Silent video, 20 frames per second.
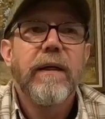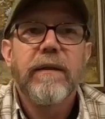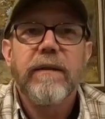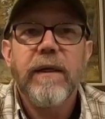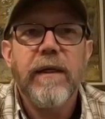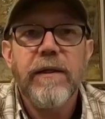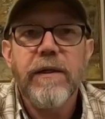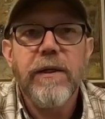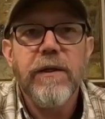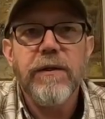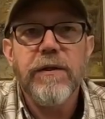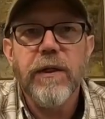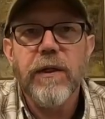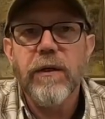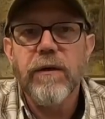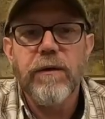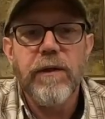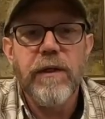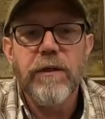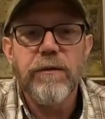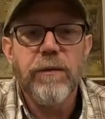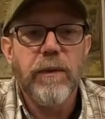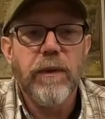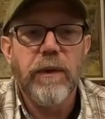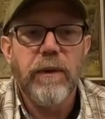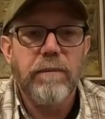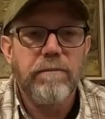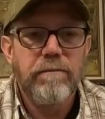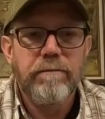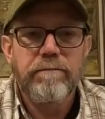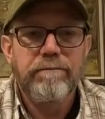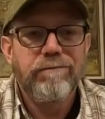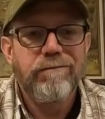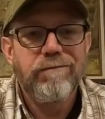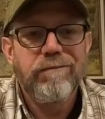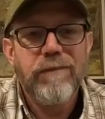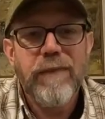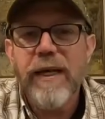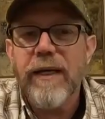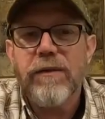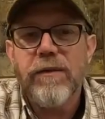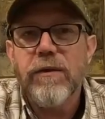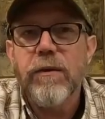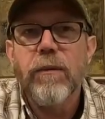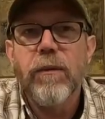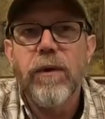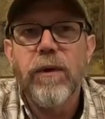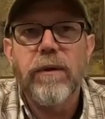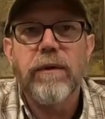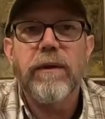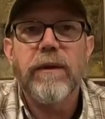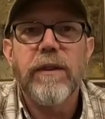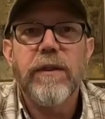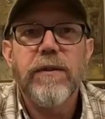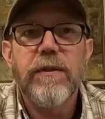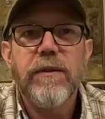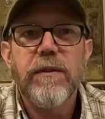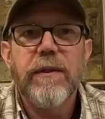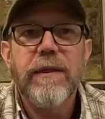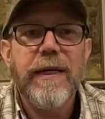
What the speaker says: 10 years ago these were next to worthless.